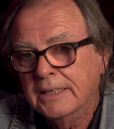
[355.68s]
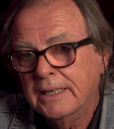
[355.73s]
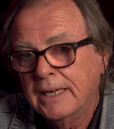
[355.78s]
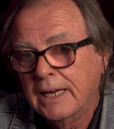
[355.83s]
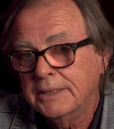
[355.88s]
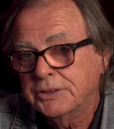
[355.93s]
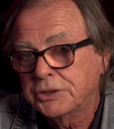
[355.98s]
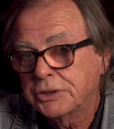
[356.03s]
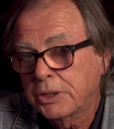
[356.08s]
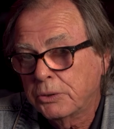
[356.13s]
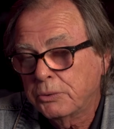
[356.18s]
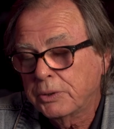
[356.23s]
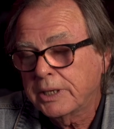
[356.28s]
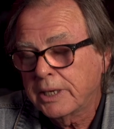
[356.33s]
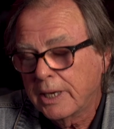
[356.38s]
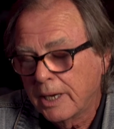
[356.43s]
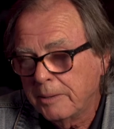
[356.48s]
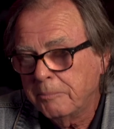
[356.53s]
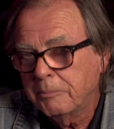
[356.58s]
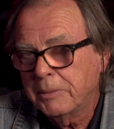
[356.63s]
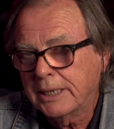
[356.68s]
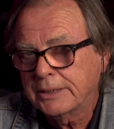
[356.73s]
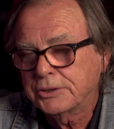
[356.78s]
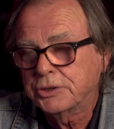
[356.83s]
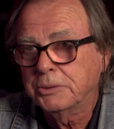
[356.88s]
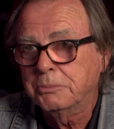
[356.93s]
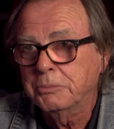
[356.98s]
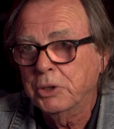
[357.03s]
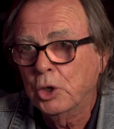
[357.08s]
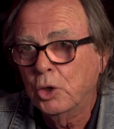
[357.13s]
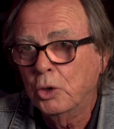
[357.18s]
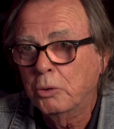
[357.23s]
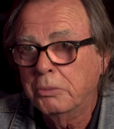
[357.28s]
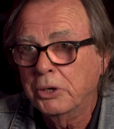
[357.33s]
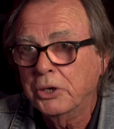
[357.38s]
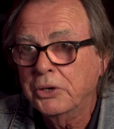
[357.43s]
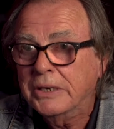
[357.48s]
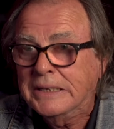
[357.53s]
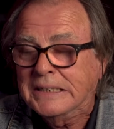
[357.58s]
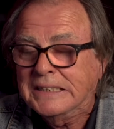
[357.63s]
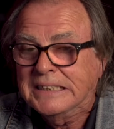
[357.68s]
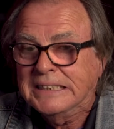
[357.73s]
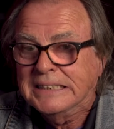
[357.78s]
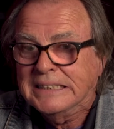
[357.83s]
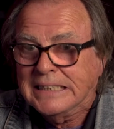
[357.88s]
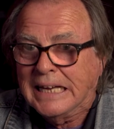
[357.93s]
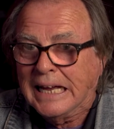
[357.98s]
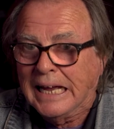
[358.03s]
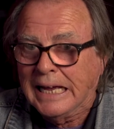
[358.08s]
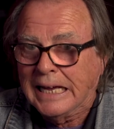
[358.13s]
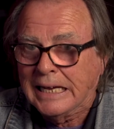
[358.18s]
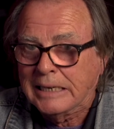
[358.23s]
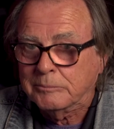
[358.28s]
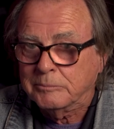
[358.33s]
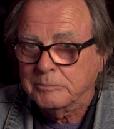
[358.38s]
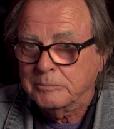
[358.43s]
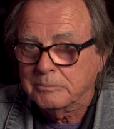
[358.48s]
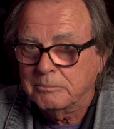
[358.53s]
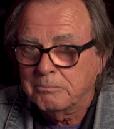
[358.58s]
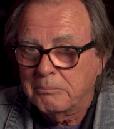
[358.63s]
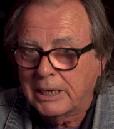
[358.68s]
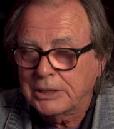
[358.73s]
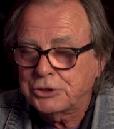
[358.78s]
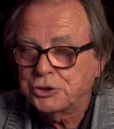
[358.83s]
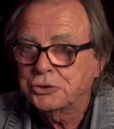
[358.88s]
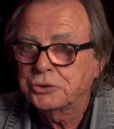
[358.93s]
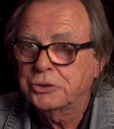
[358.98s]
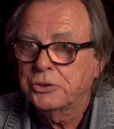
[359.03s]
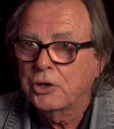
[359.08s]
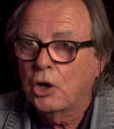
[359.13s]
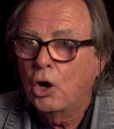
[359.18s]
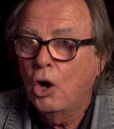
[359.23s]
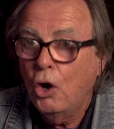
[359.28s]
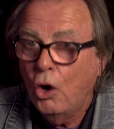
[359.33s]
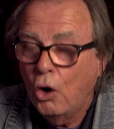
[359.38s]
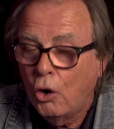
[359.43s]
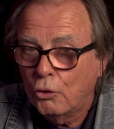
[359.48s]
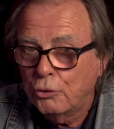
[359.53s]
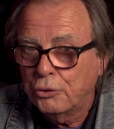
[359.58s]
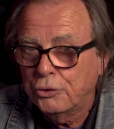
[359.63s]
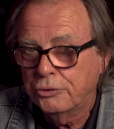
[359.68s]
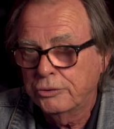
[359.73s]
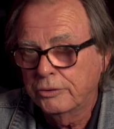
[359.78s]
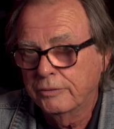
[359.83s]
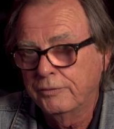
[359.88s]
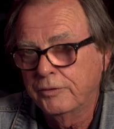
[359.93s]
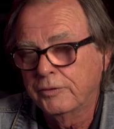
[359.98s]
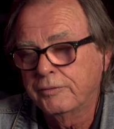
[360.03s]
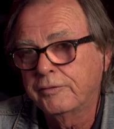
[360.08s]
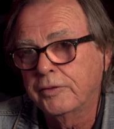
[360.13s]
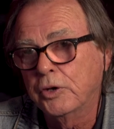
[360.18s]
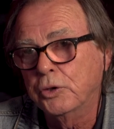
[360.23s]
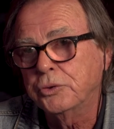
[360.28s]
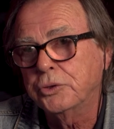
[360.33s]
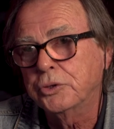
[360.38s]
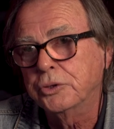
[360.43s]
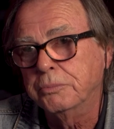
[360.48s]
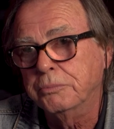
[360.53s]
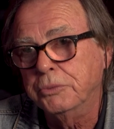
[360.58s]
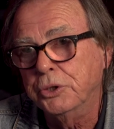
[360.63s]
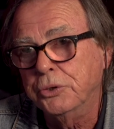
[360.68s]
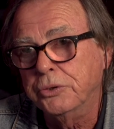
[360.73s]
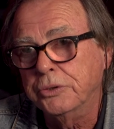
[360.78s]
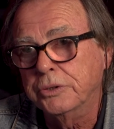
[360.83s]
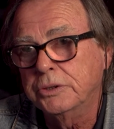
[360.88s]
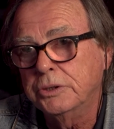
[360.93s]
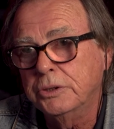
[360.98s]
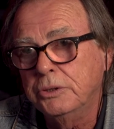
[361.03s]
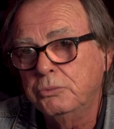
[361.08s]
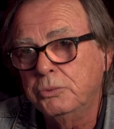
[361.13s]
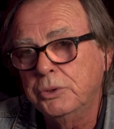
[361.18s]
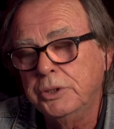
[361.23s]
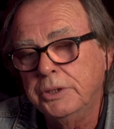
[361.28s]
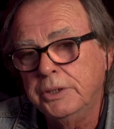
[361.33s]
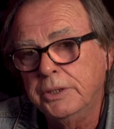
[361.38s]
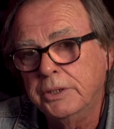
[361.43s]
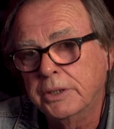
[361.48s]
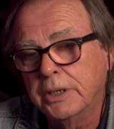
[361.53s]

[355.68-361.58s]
And so we came back to Melbourne, and much to the horror of the folk community, we did